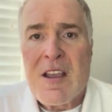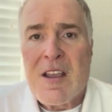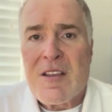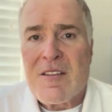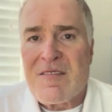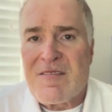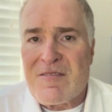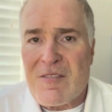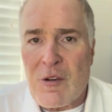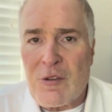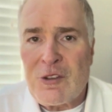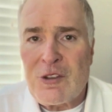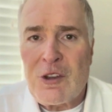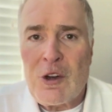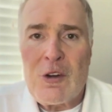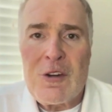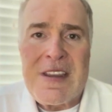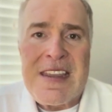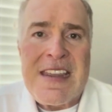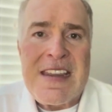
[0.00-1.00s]

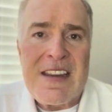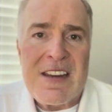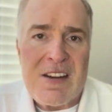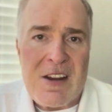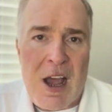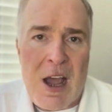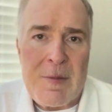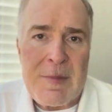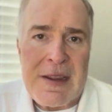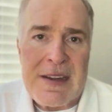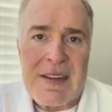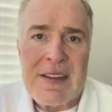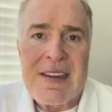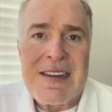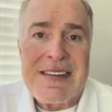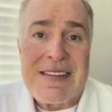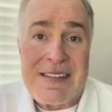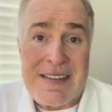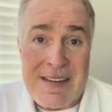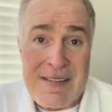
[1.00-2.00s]
socio-economic
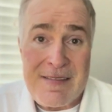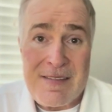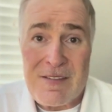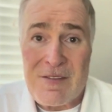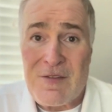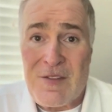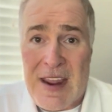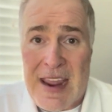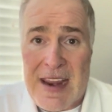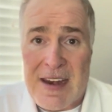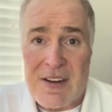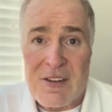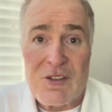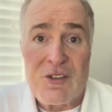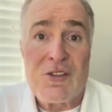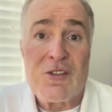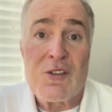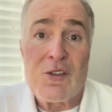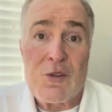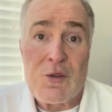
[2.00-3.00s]

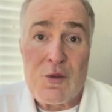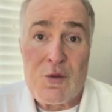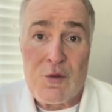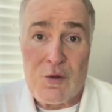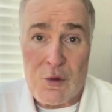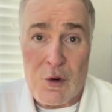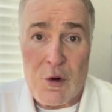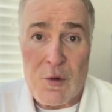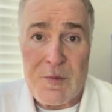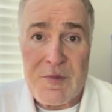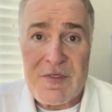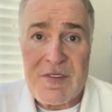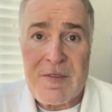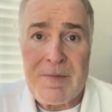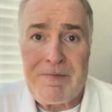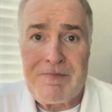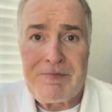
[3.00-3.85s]
disadvantaged groups.